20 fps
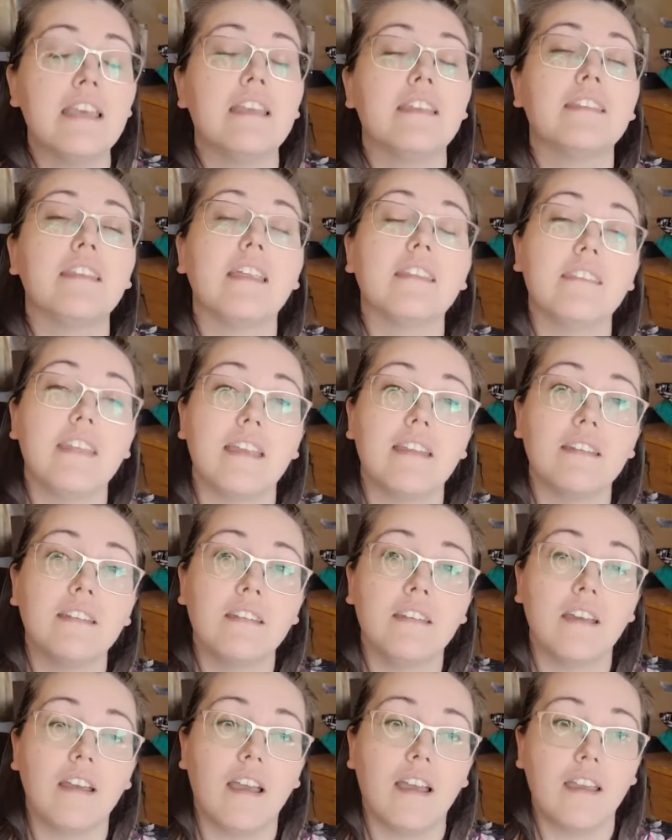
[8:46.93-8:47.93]
that
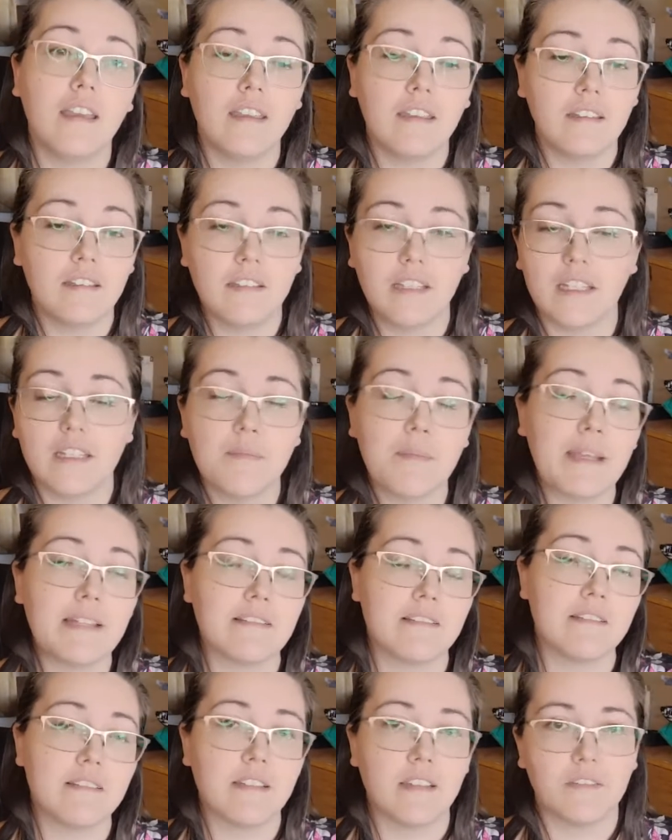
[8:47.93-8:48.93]
then I click the
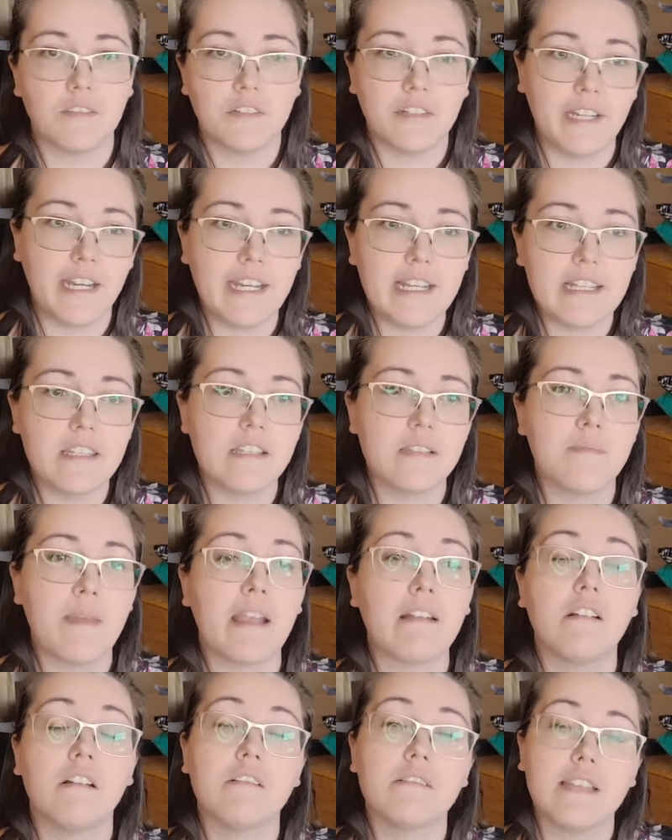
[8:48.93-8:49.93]
buttons. I've created these
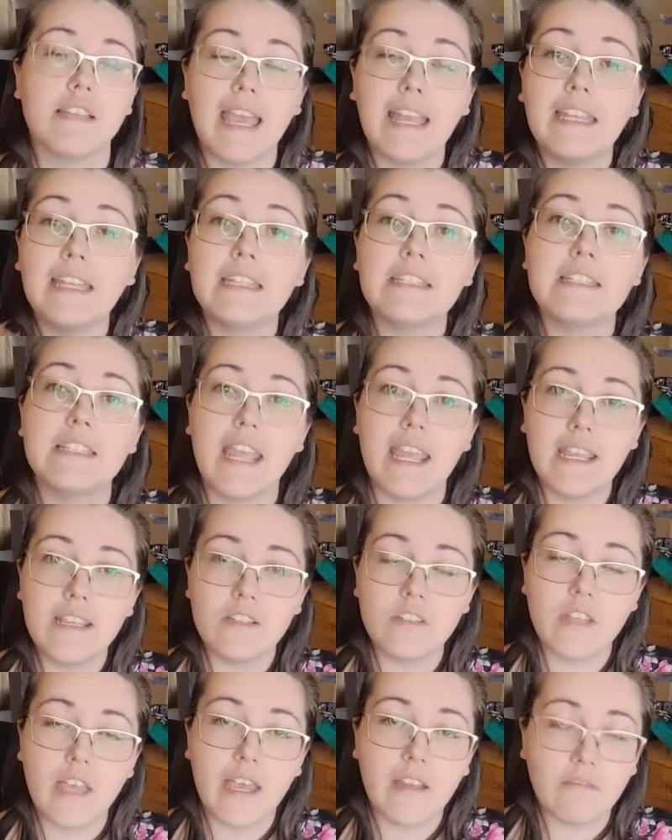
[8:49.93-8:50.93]
macros, and it
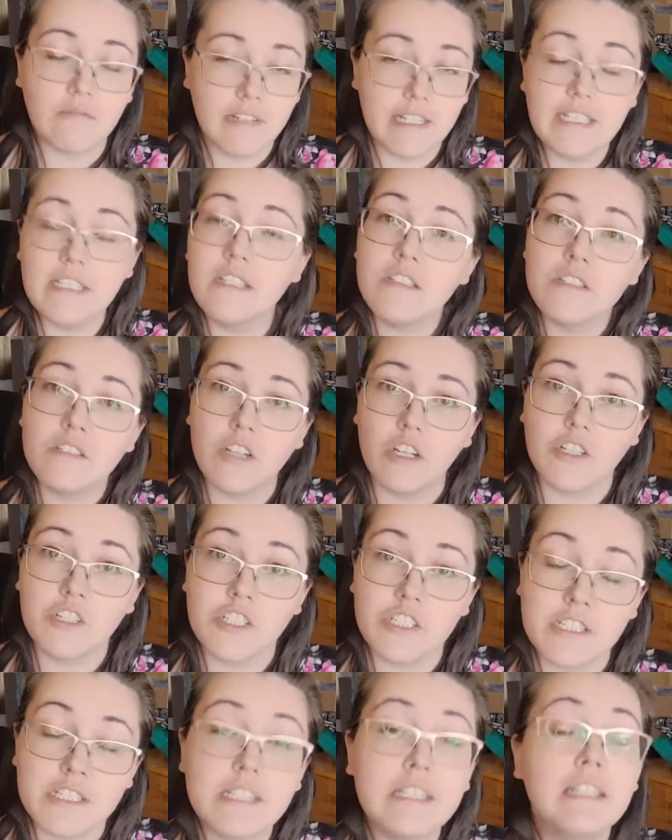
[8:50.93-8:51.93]
takes that written
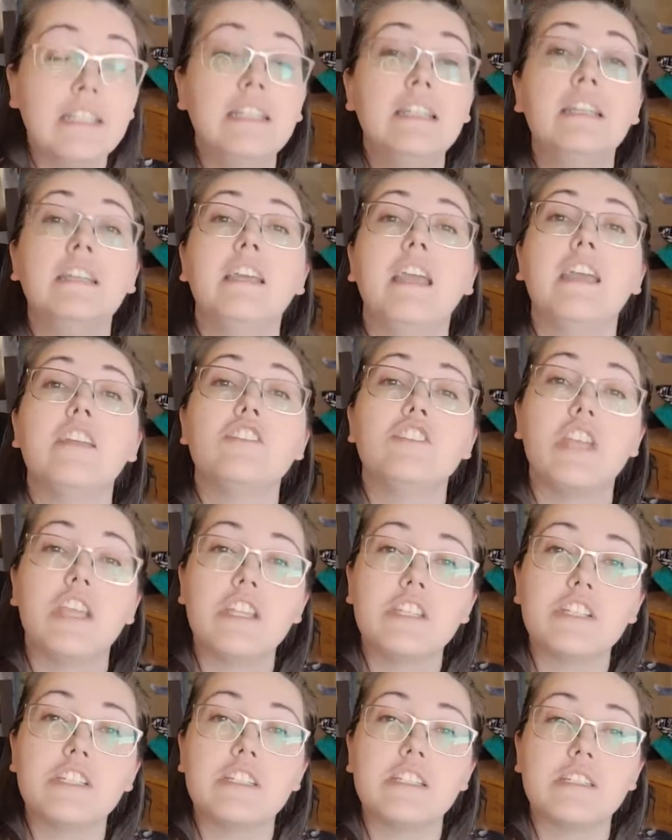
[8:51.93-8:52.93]
instructions and
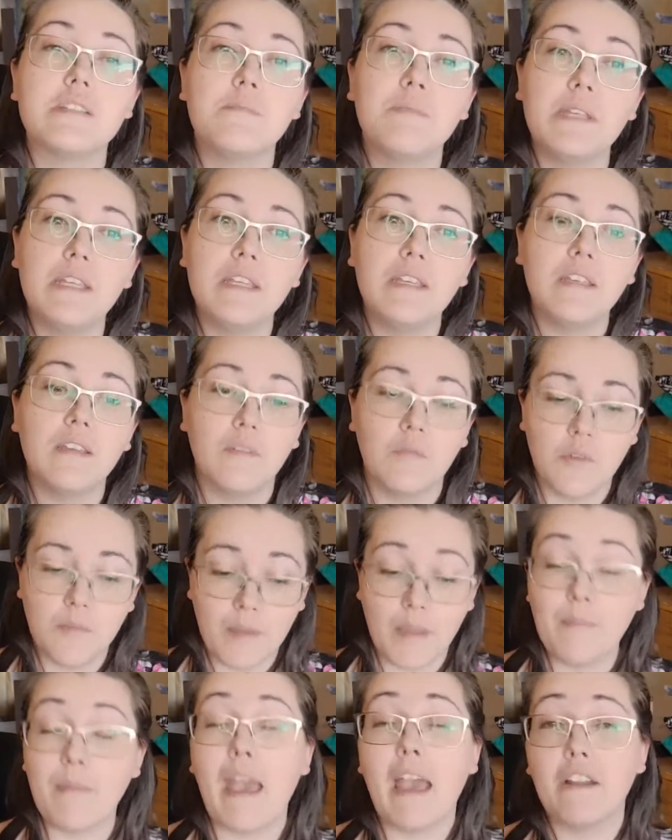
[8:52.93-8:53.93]
changes it to be what
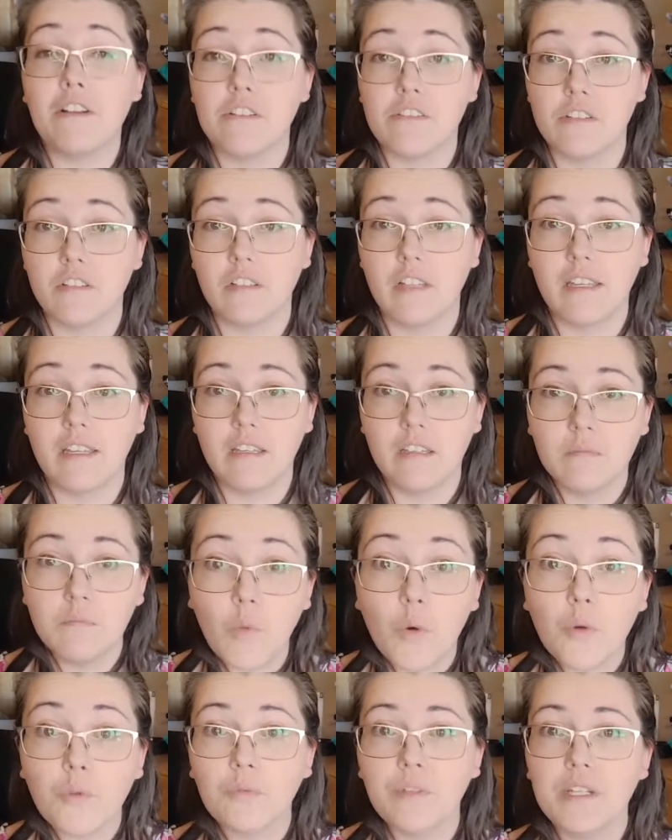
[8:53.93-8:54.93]
my patterns look like.
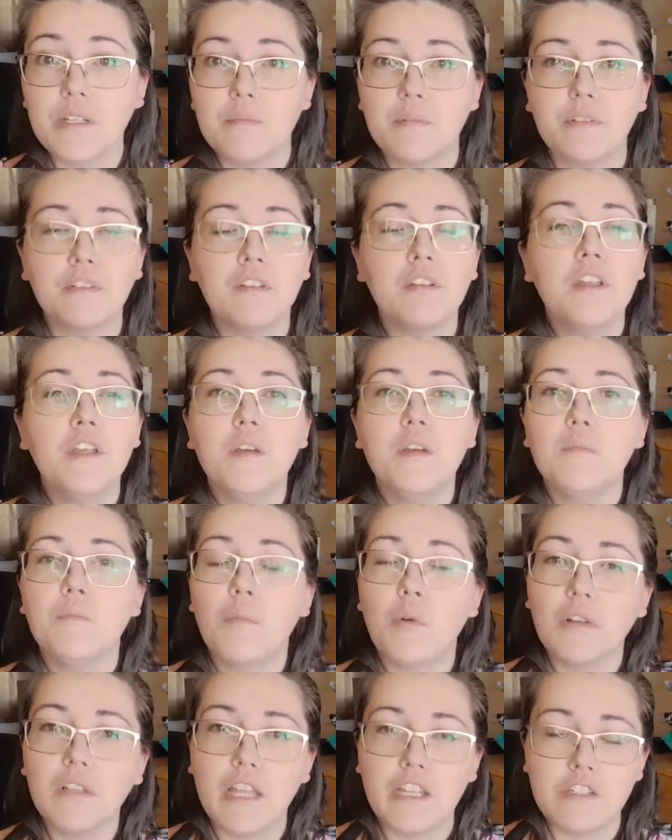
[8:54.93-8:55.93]
More readable,
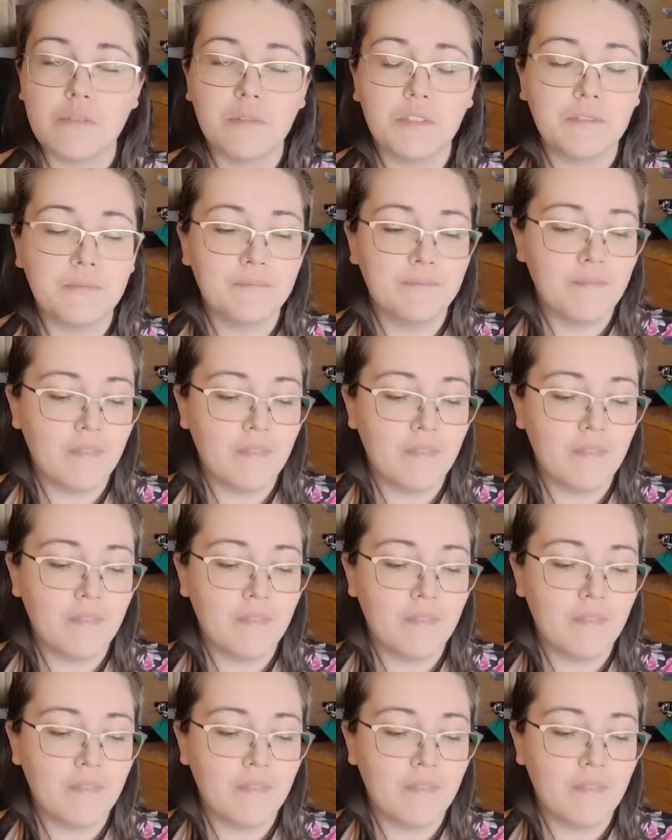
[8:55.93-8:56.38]
more legible.